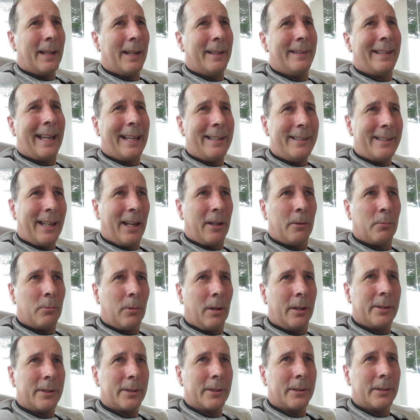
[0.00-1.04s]
They don't
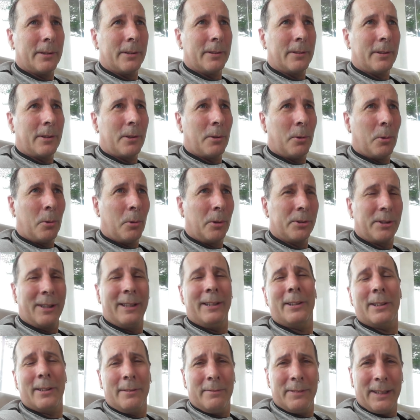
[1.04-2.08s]
want to cause an
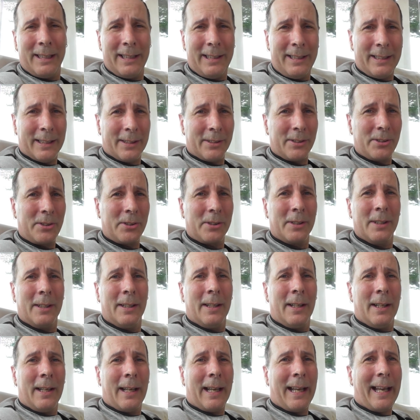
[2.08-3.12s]
inconvenience
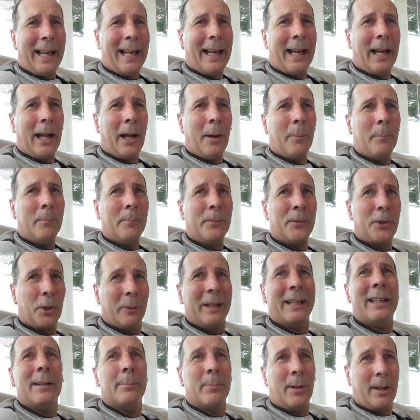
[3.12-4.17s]
to
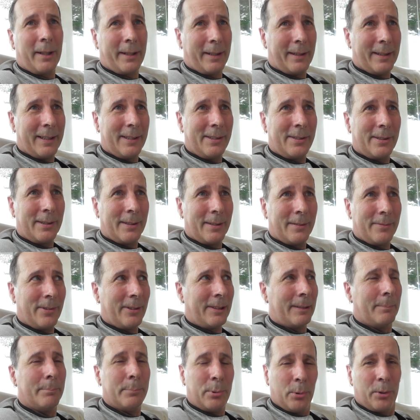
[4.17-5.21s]
anybody. It's a
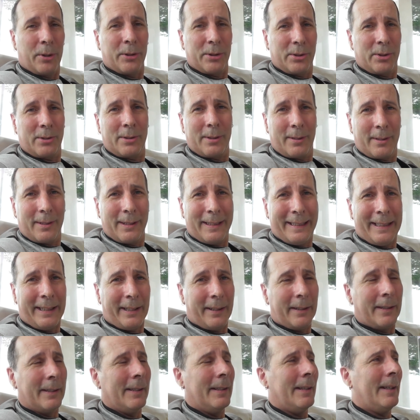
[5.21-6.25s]
very Buddhist
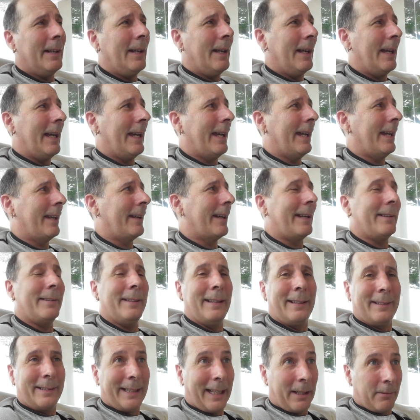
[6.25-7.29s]
thing. And I
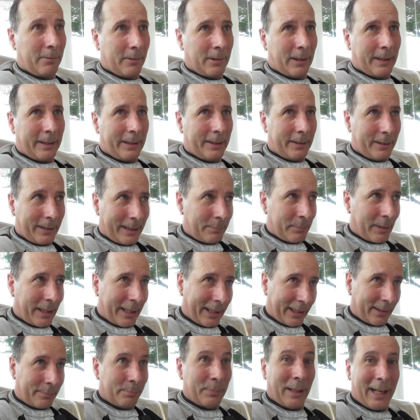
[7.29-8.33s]
think that really, in
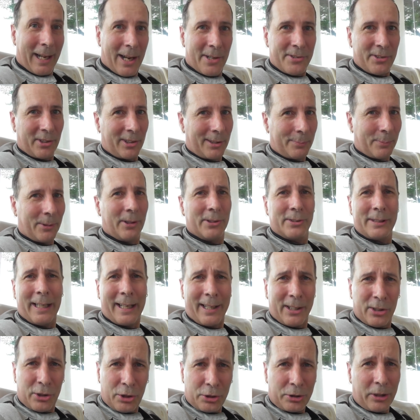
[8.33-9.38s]
my past experience,
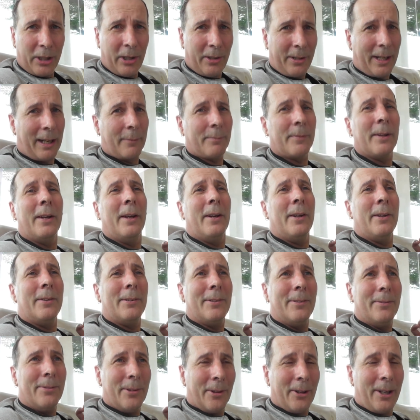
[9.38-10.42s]
that has shown up
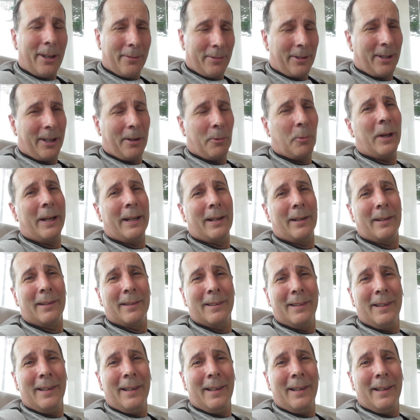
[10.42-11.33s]
very, very well